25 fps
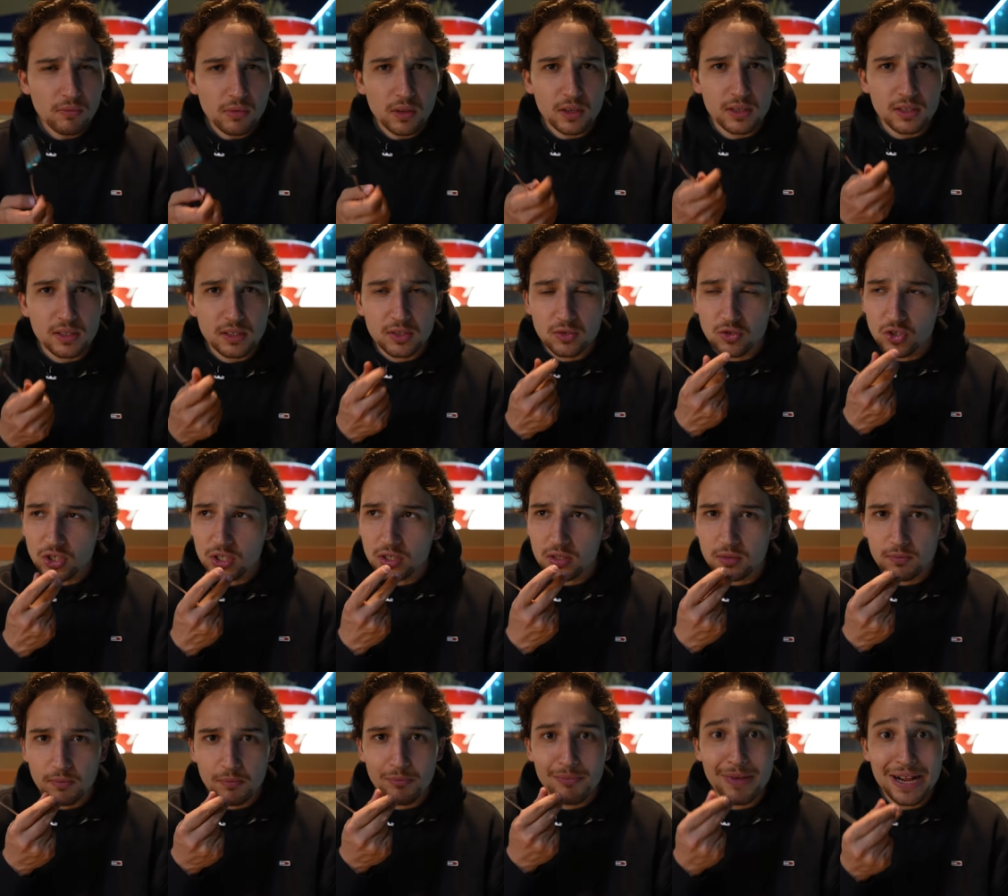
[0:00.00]
It just
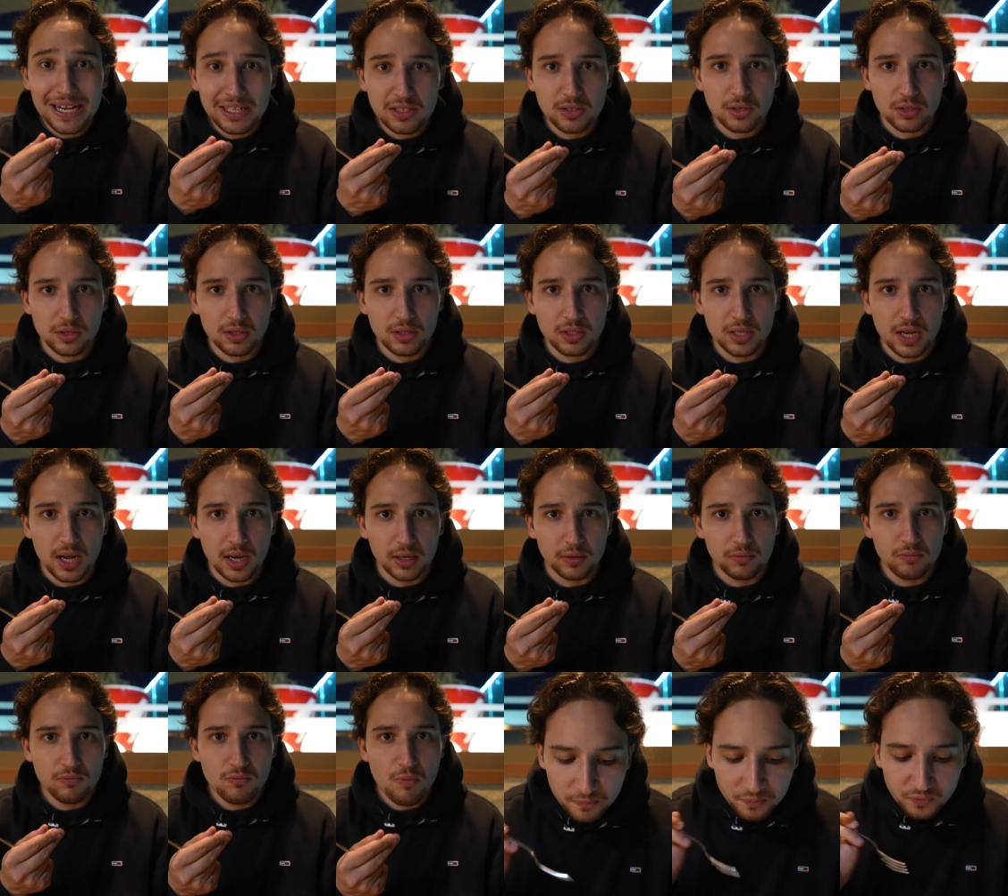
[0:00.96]
melts on the
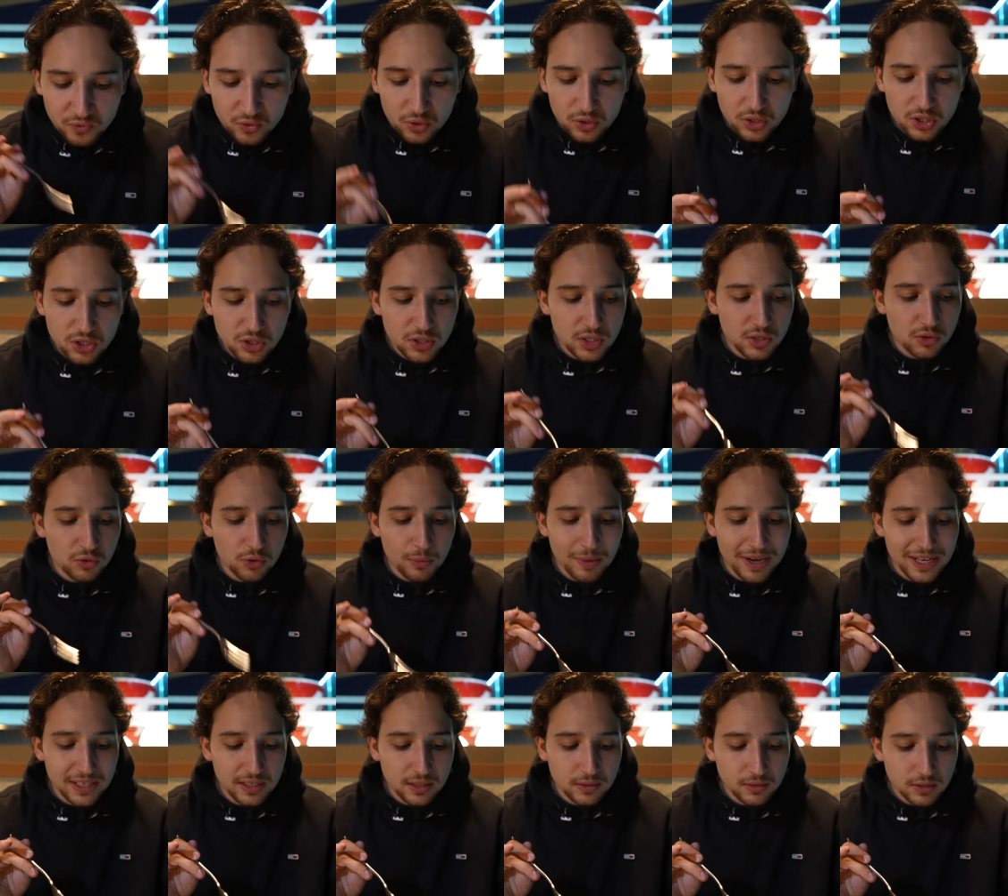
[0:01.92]
tongue. Traditionally
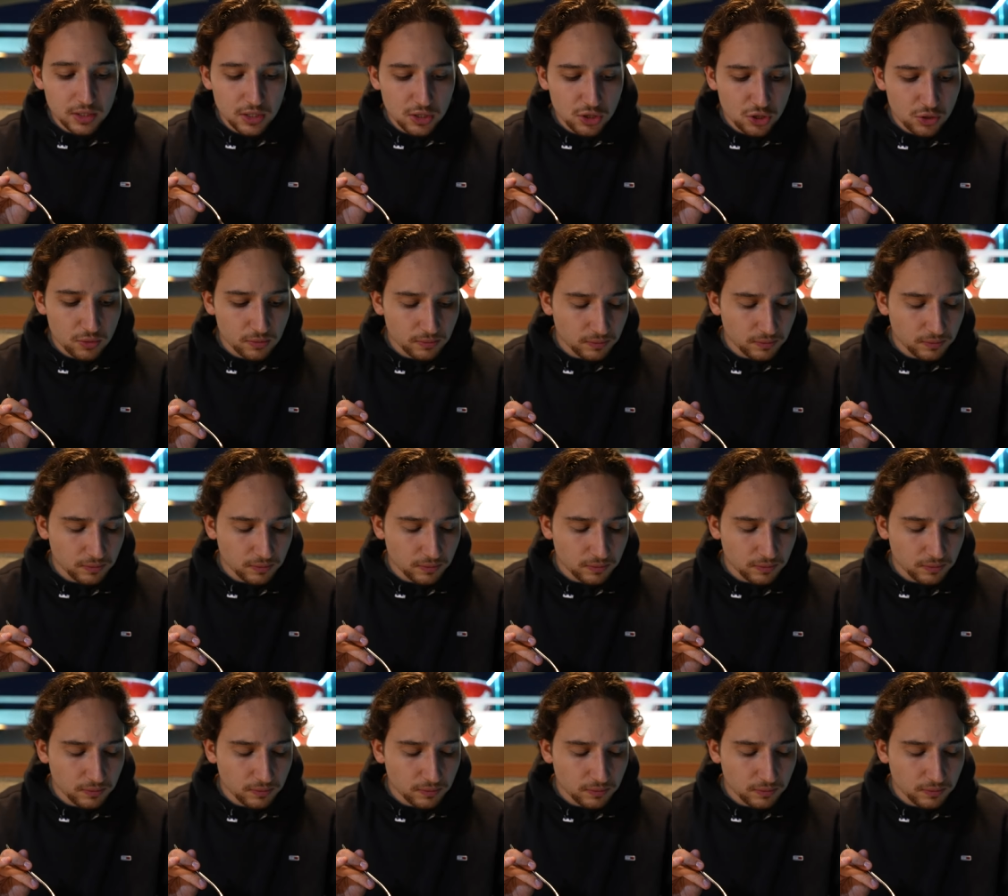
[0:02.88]
Romanian dish,